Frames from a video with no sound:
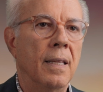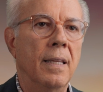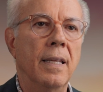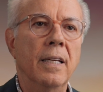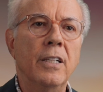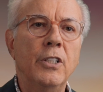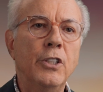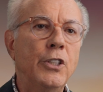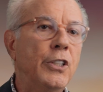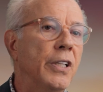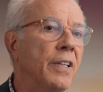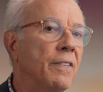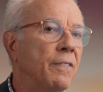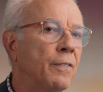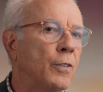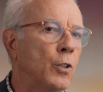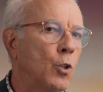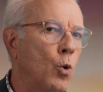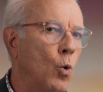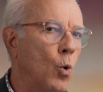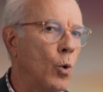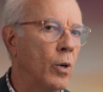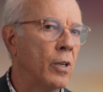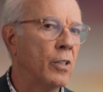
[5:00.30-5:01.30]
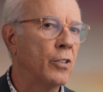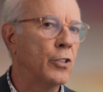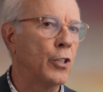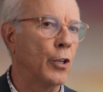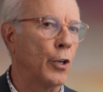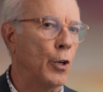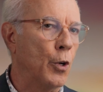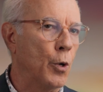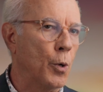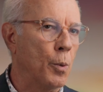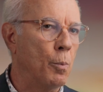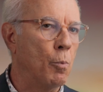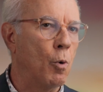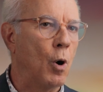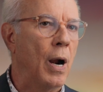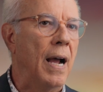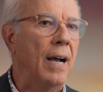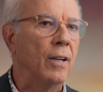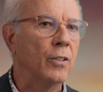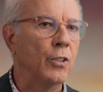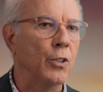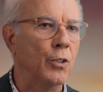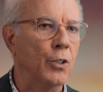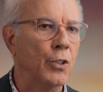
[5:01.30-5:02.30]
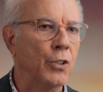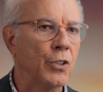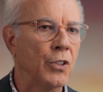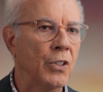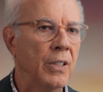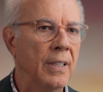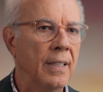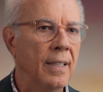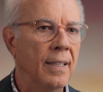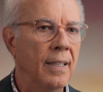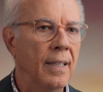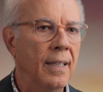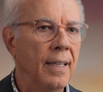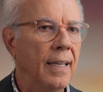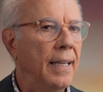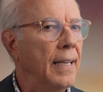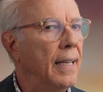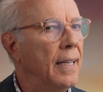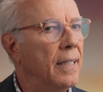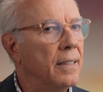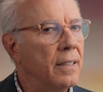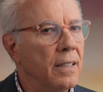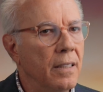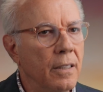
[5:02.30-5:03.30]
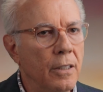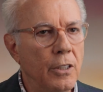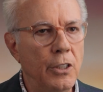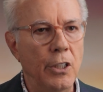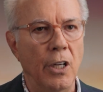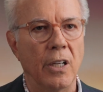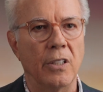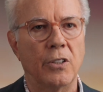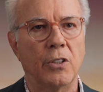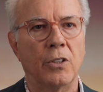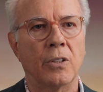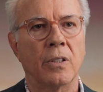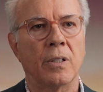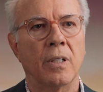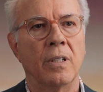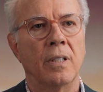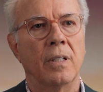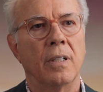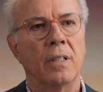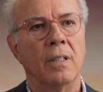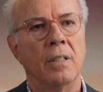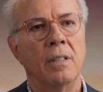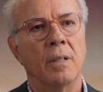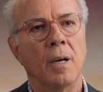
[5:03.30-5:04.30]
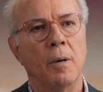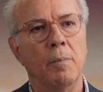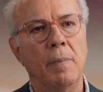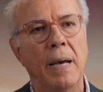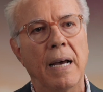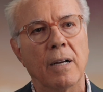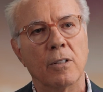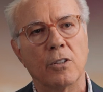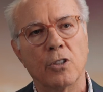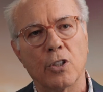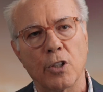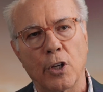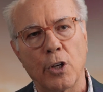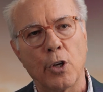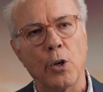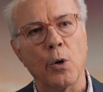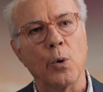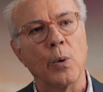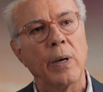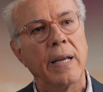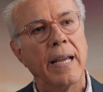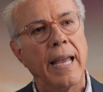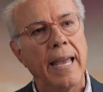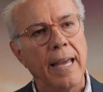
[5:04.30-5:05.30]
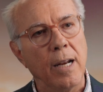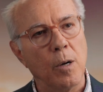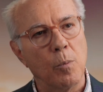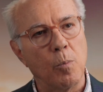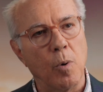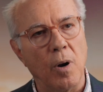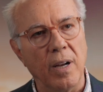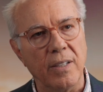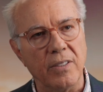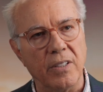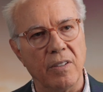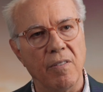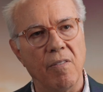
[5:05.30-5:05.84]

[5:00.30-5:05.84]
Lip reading: This shift towards secure browsers isn't just about securing enterprise